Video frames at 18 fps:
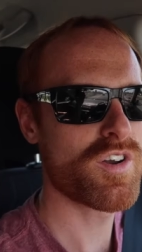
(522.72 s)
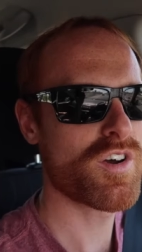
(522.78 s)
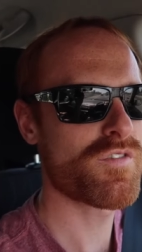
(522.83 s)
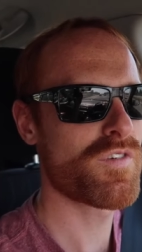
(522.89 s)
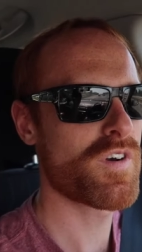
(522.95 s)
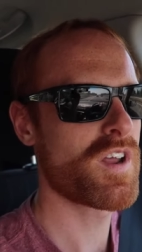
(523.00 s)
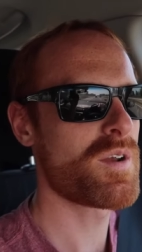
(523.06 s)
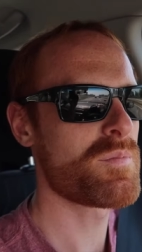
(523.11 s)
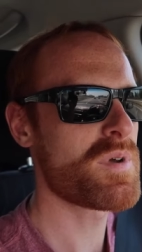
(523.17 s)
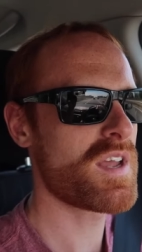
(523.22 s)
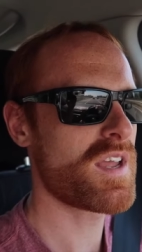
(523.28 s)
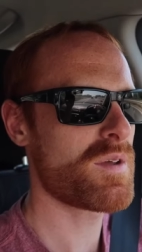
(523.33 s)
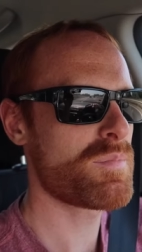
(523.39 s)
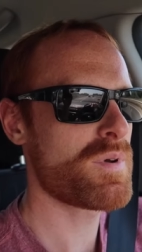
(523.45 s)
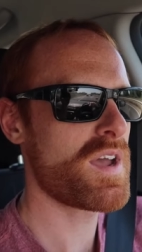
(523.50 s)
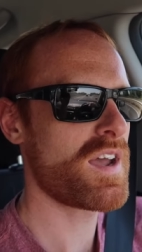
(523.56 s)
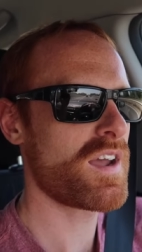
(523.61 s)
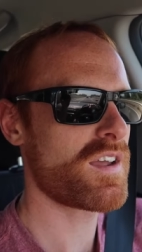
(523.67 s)
know if we're going to make
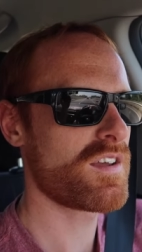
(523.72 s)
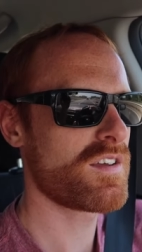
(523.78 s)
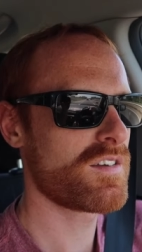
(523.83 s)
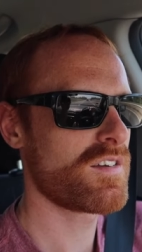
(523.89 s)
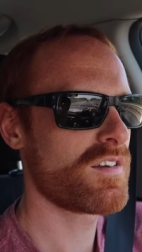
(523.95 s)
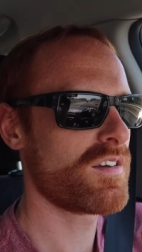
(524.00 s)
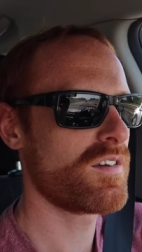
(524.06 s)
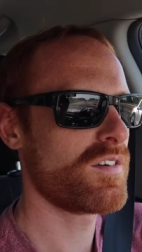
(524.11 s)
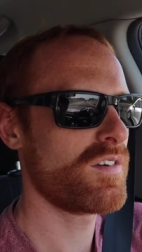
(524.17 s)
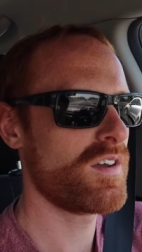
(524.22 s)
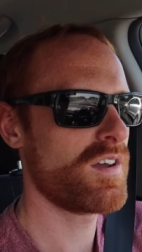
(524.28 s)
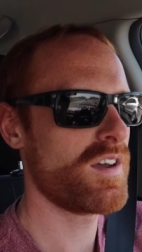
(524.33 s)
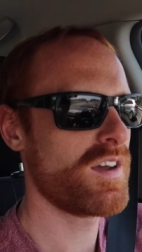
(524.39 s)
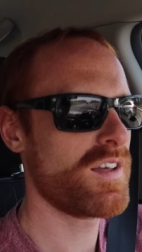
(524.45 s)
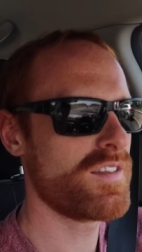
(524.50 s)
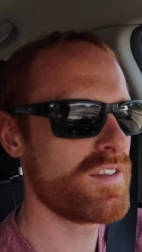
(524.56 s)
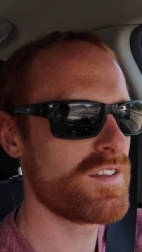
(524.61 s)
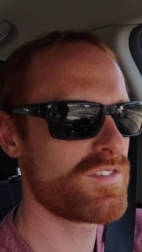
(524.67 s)
it back
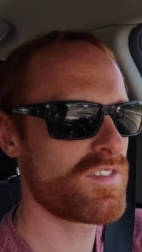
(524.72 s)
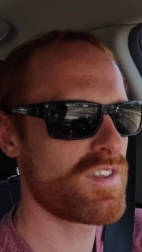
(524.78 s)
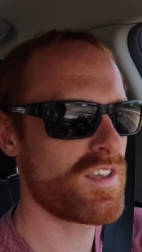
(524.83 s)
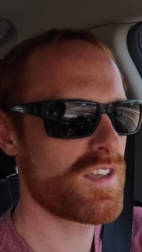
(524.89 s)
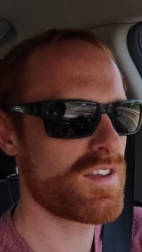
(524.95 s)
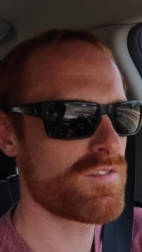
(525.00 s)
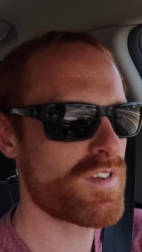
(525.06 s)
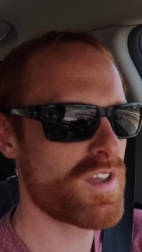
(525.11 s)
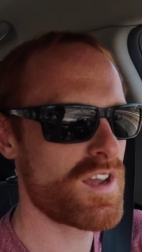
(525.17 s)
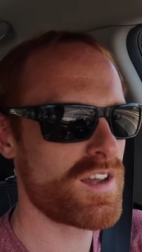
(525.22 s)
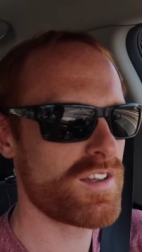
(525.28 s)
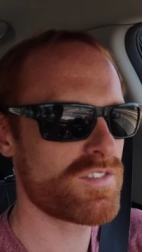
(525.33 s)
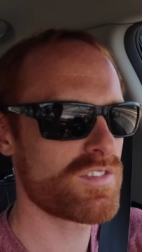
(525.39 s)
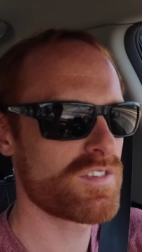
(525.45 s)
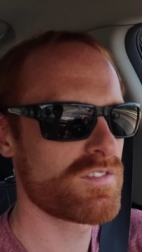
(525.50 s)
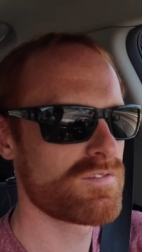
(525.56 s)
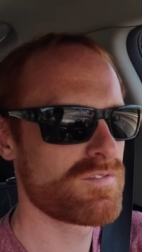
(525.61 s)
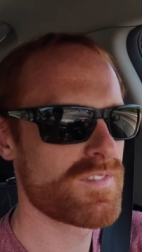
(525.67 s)
on this tank of gas.
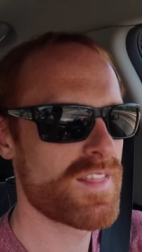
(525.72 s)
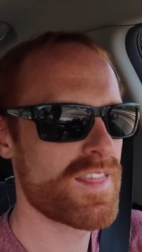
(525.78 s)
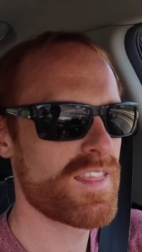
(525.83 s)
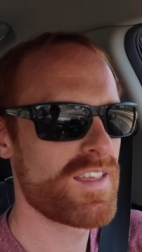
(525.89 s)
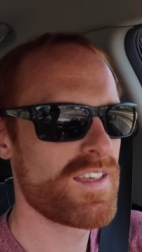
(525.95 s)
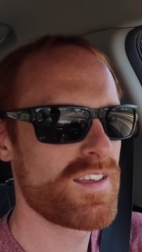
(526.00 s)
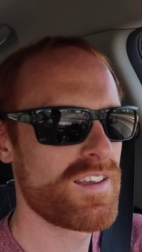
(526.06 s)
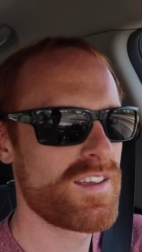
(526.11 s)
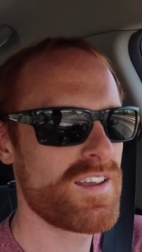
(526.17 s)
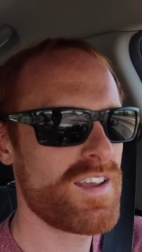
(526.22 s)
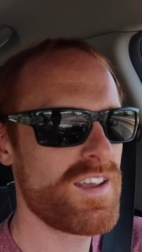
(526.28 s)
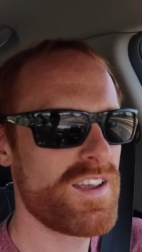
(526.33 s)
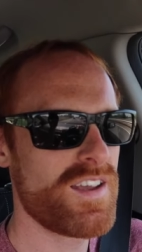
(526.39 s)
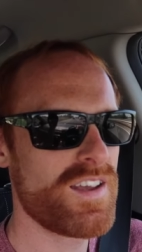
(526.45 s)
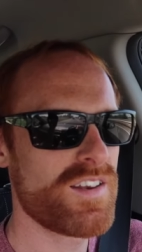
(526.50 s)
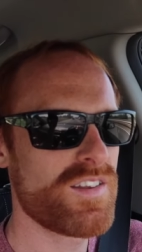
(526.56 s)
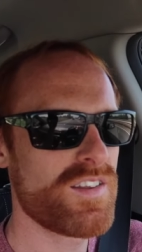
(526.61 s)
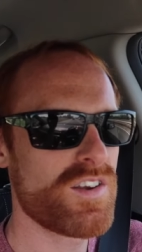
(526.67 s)

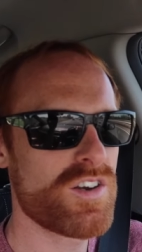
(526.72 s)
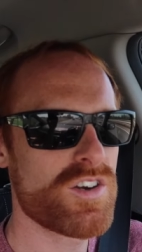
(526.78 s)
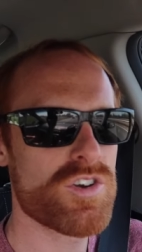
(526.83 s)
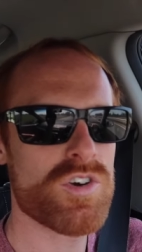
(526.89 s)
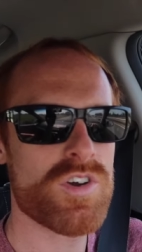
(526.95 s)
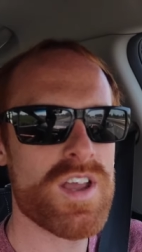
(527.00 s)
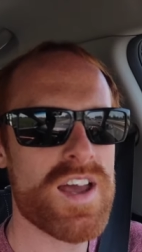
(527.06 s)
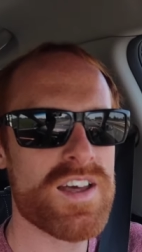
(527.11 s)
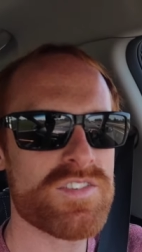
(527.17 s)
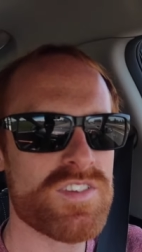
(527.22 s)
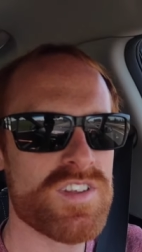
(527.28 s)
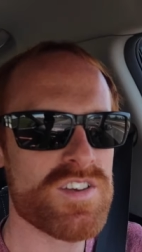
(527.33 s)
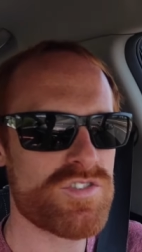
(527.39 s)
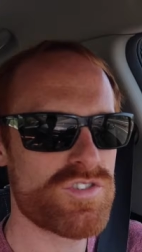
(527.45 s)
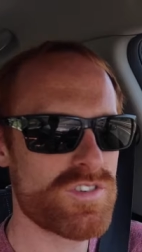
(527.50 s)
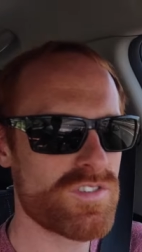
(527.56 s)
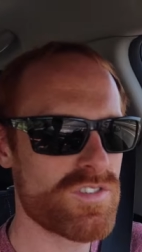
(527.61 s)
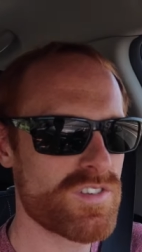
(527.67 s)
And there are no gas
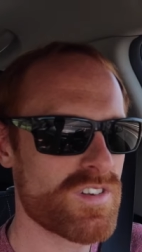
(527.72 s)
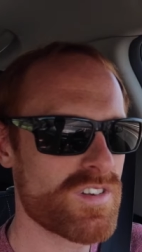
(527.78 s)
stations.